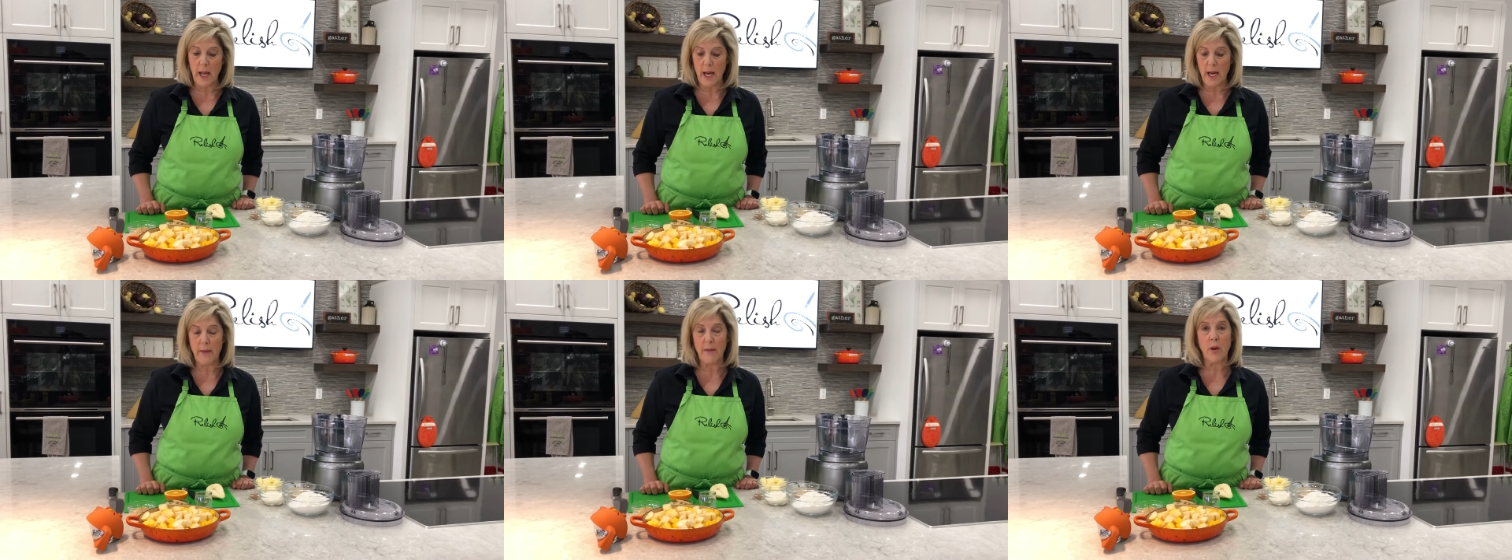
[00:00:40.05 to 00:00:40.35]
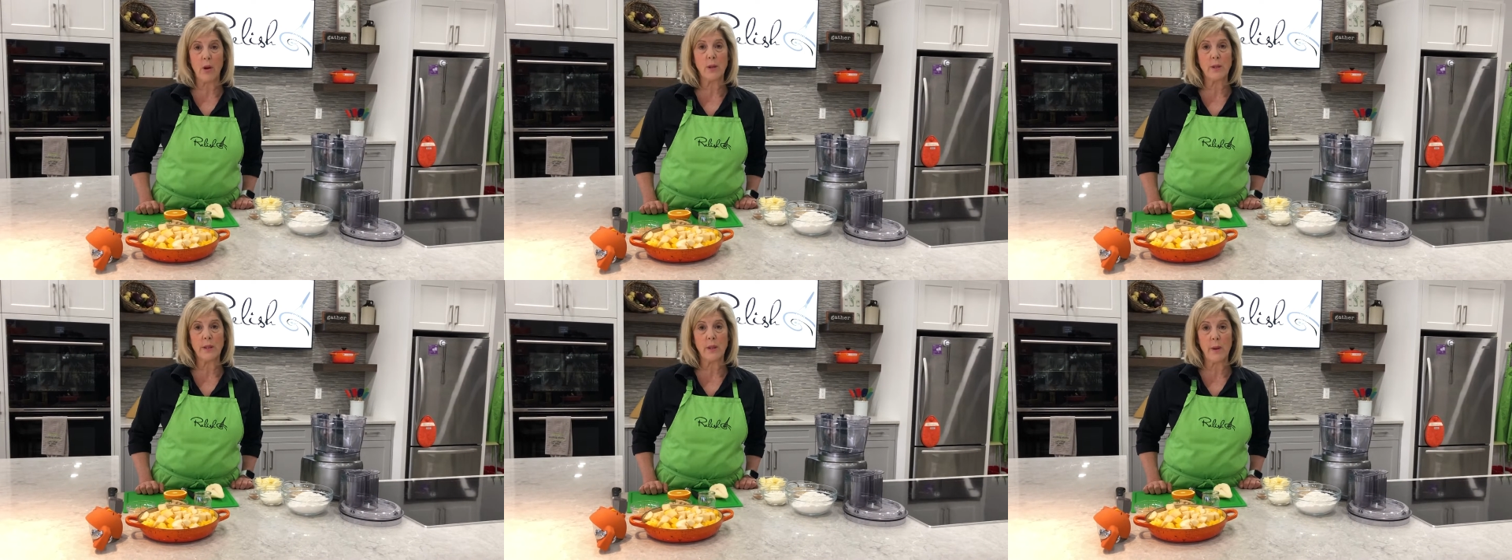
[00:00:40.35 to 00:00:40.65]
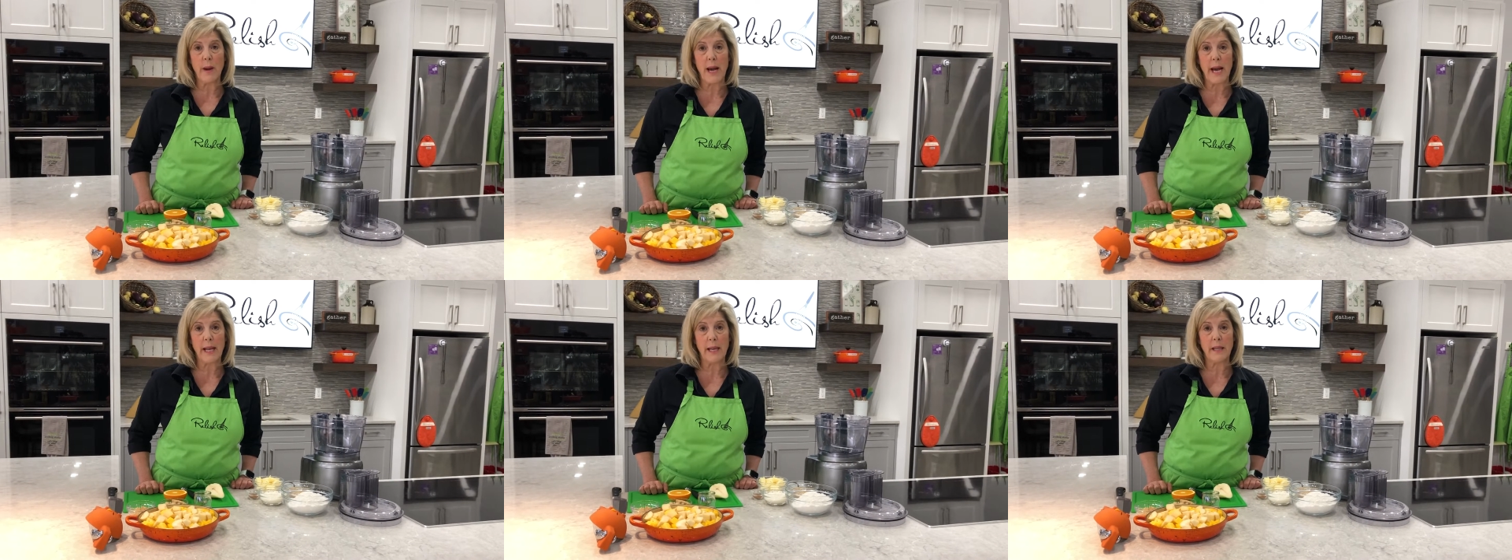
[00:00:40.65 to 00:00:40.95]
and I've also
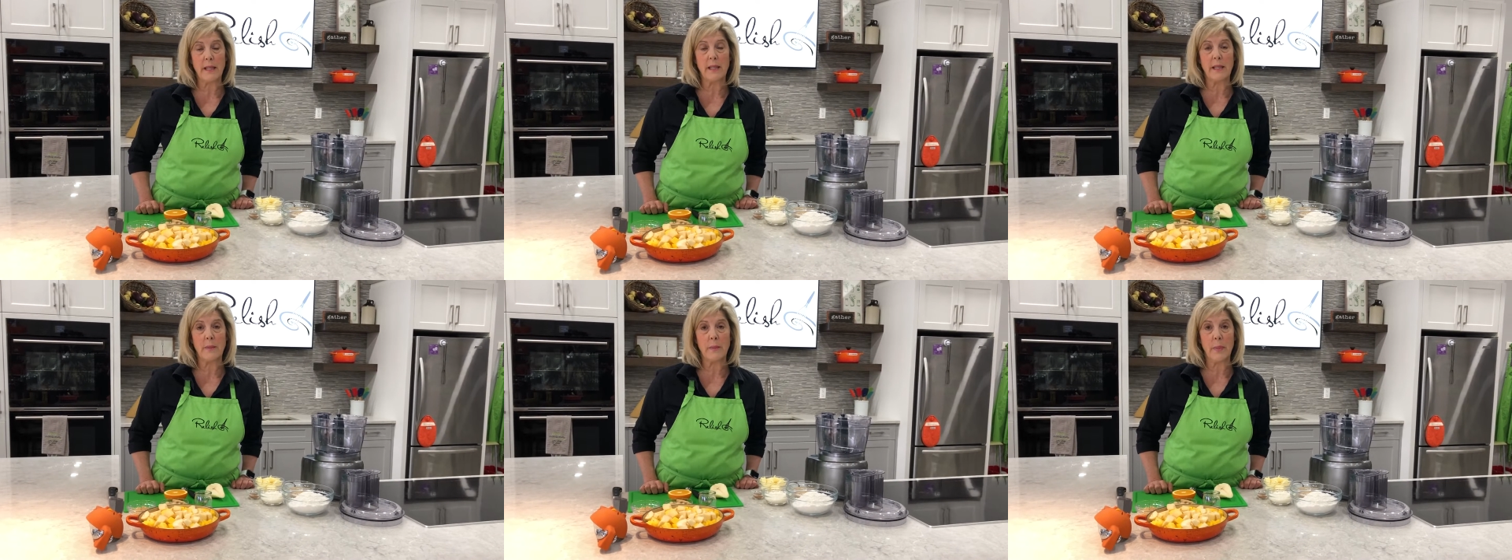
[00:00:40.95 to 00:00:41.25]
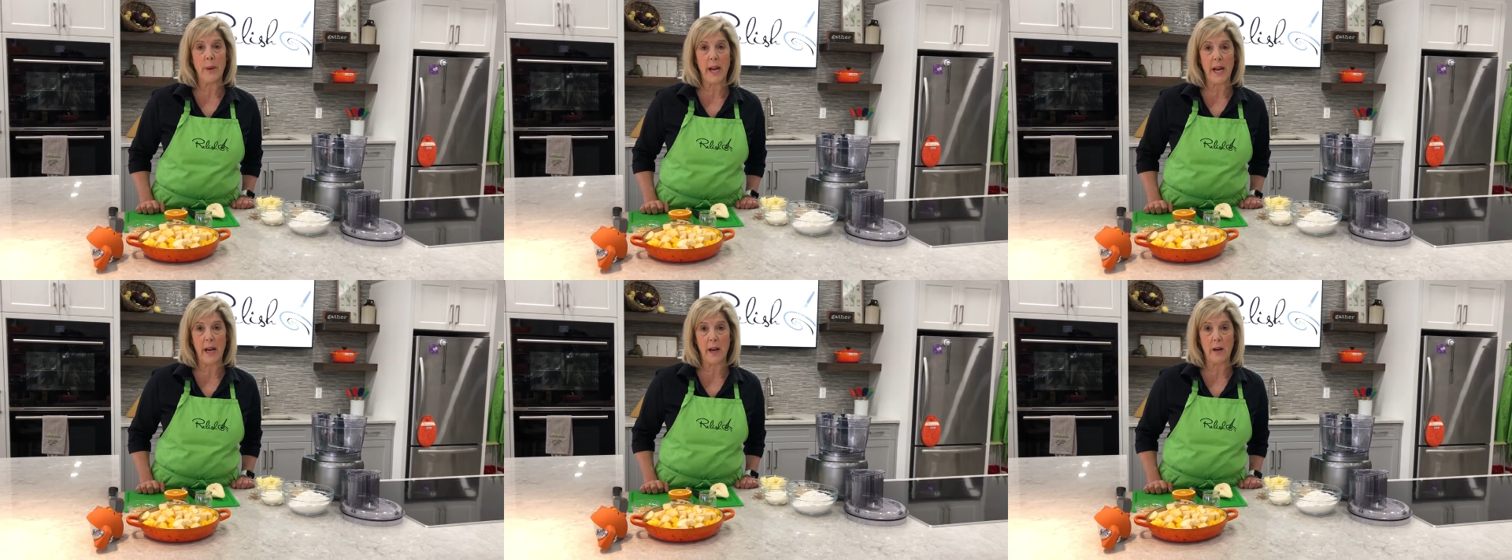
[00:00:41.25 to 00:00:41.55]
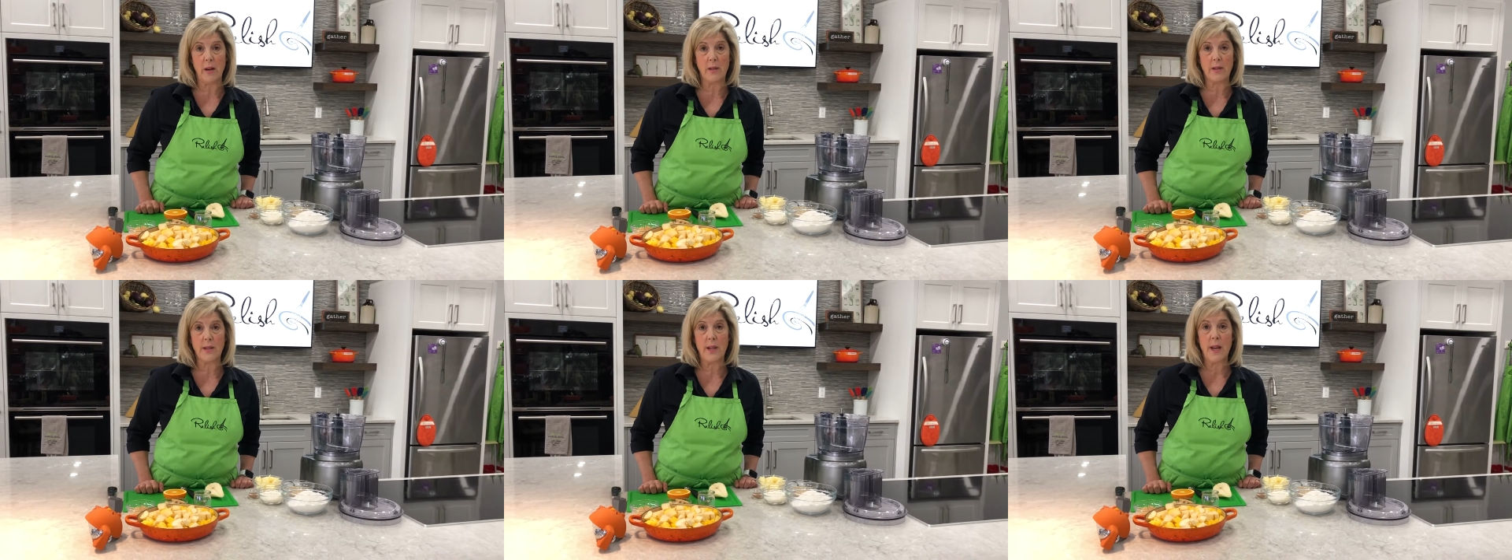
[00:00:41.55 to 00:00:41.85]
added some
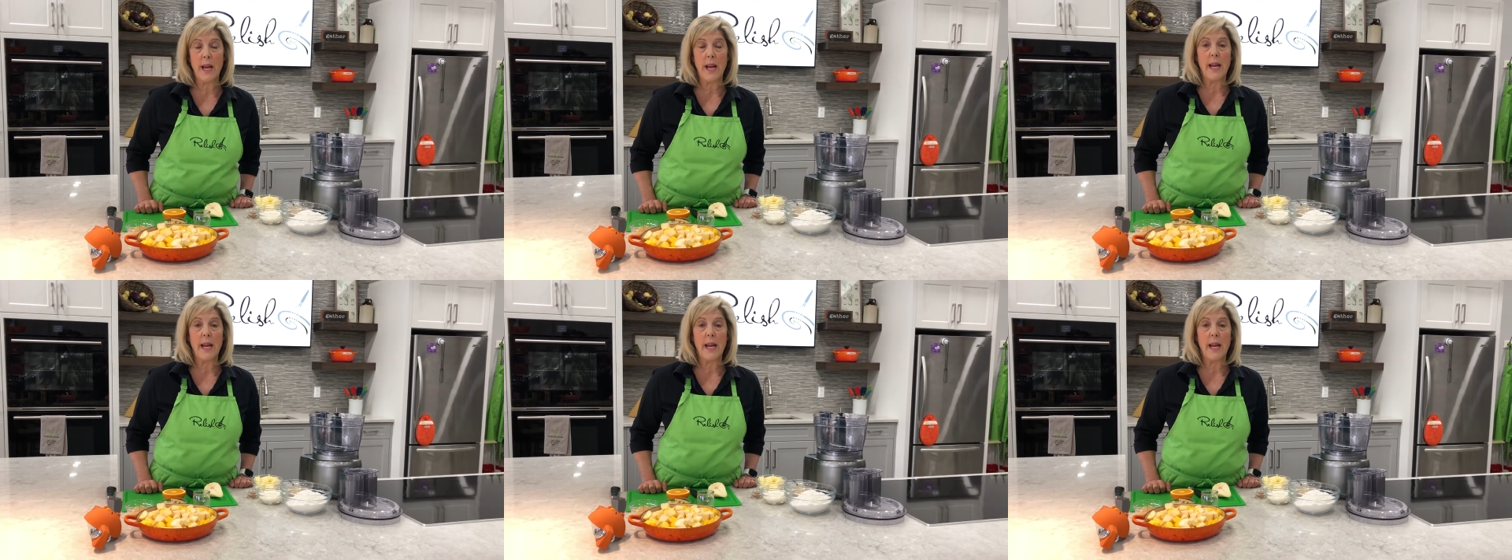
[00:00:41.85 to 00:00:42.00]
pears.